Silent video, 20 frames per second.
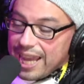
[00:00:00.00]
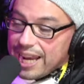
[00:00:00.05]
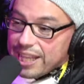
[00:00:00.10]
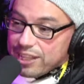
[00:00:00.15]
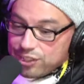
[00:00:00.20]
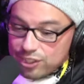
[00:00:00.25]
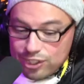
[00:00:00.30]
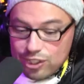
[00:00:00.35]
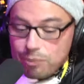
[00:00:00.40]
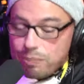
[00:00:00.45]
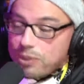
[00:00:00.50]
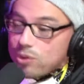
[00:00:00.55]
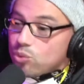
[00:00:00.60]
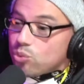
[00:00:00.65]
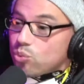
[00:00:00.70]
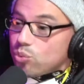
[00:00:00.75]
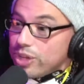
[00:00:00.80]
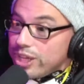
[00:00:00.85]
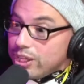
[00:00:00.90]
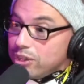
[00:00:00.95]
and it's gonna be
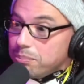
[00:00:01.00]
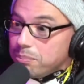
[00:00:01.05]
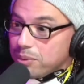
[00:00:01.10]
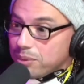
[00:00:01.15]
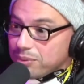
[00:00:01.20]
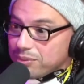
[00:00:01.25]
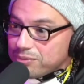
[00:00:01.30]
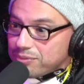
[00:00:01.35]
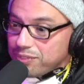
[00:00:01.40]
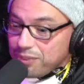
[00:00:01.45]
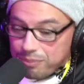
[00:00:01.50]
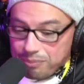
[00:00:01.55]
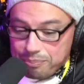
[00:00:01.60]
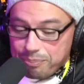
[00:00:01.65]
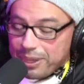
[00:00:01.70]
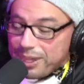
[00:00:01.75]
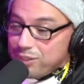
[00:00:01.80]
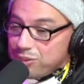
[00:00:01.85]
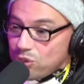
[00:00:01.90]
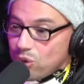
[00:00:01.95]
readable
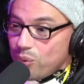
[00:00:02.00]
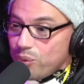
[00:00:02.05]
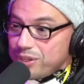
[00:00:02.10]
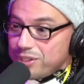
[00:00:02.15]
by knowing